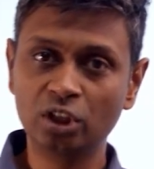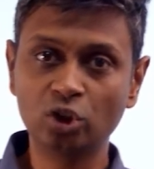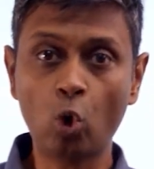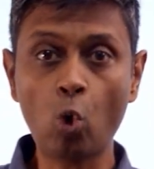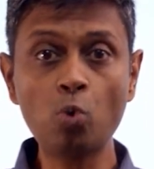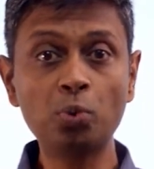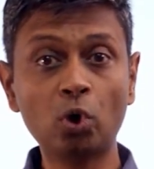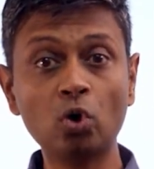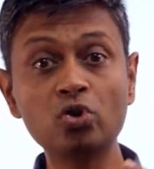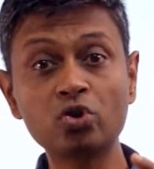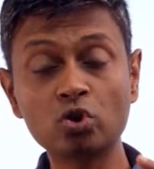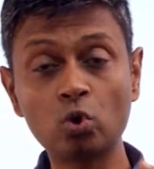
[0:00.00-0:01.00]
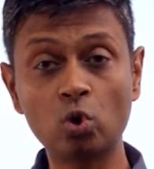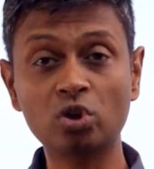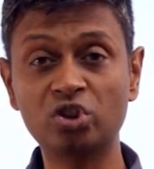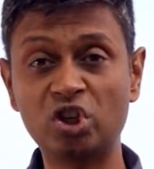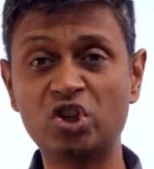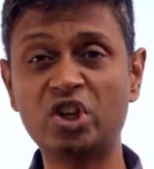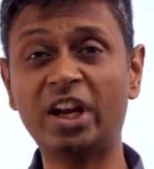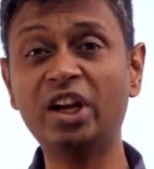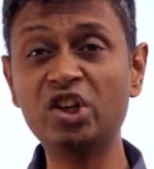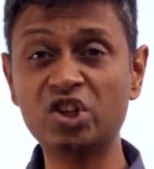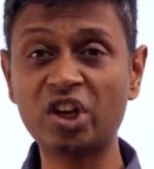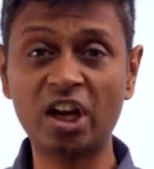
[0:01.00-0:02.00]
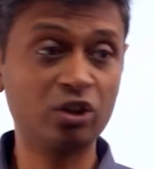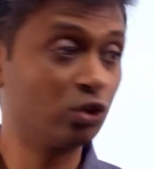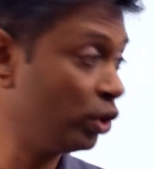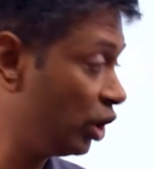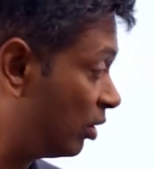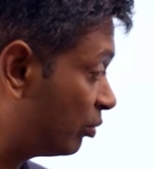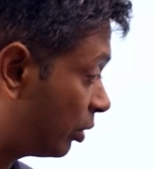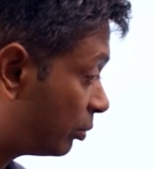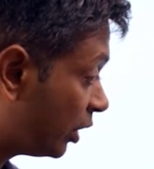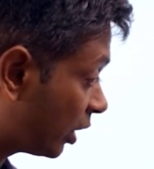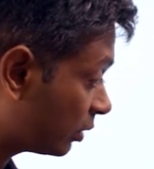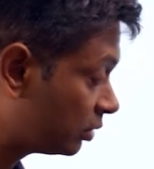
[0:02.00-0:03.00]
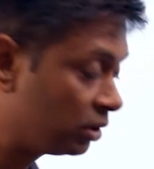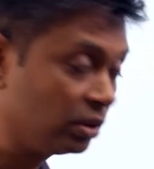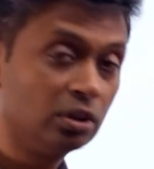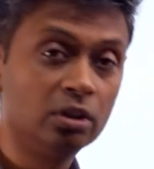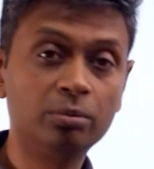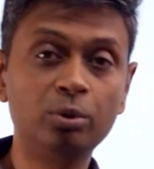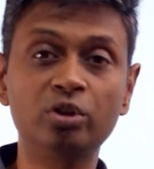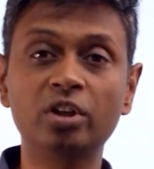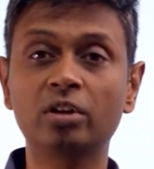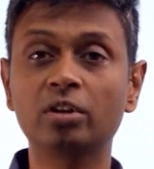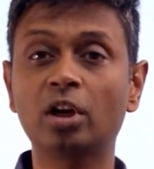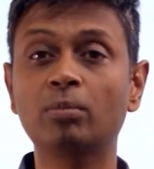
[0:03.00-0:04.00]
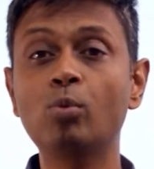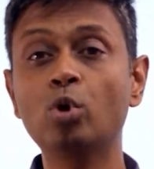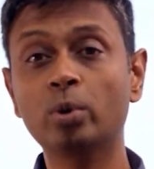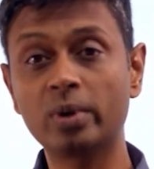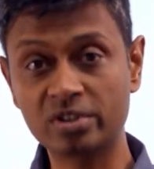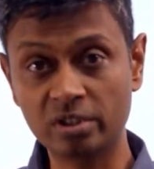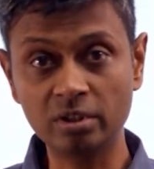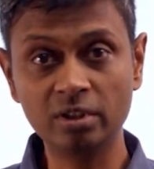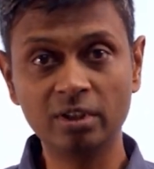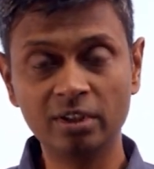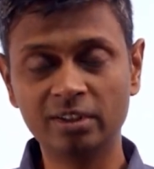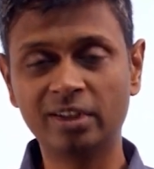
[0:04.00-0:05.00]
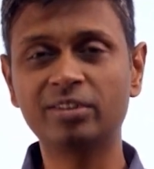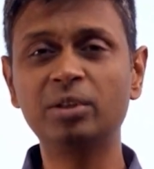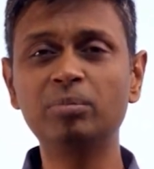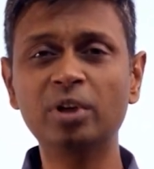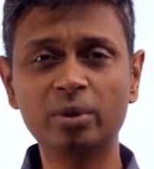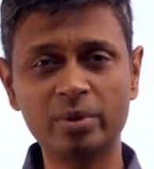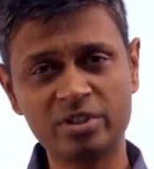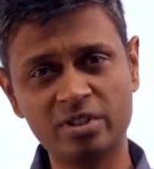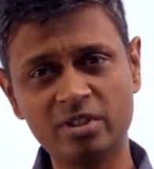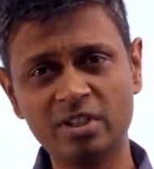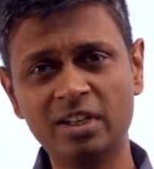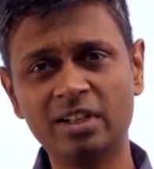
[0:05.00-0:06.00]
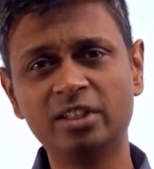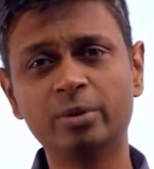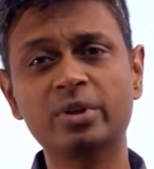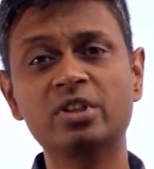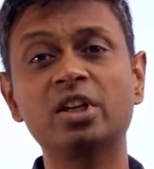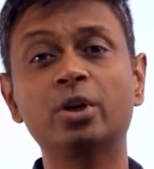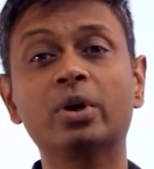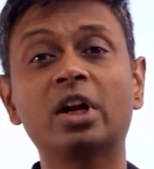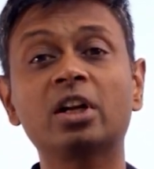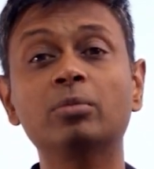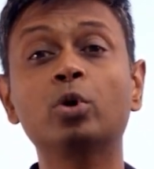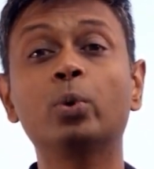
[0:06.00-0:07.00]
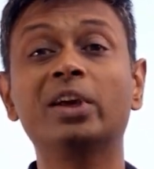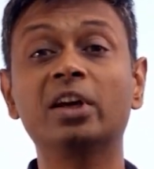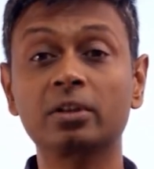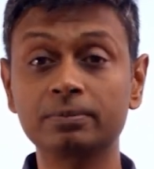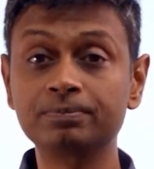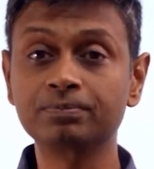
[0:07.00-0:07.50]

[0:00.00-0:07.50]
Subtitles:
The overall scores, the giant share is going to come from here. Because there are more questions, there are simpler questions, the questions that you can attempt quicker.